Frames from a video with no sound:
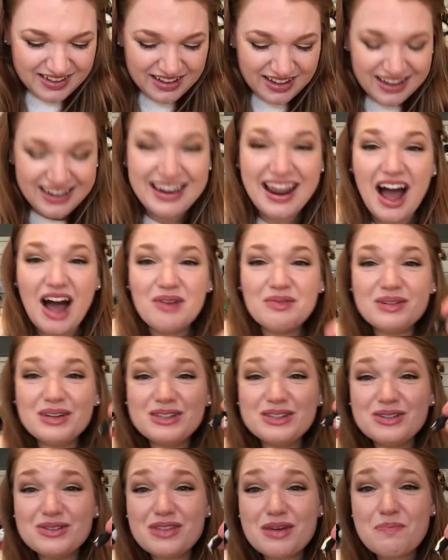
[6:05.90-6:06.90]
now I'm
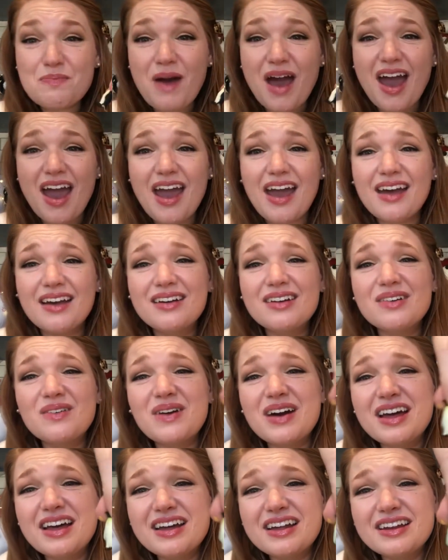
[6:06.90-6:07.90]
gonna do the
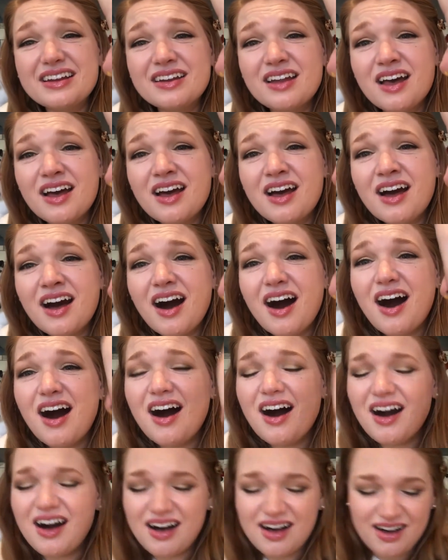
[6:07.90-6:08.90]
penguin.
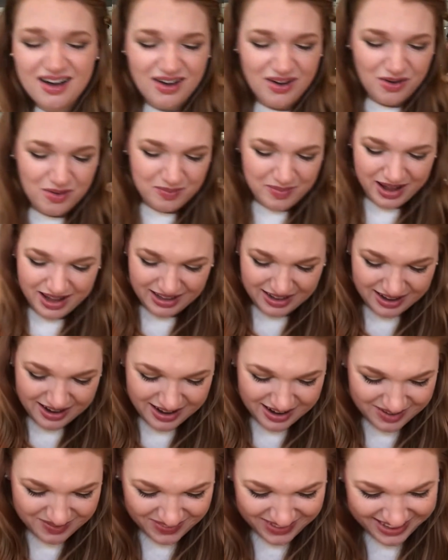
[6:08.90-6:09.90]
Oh my
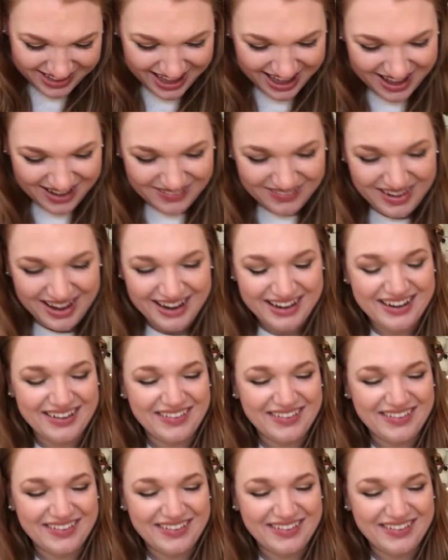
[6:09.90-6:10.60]
God, I can't wait.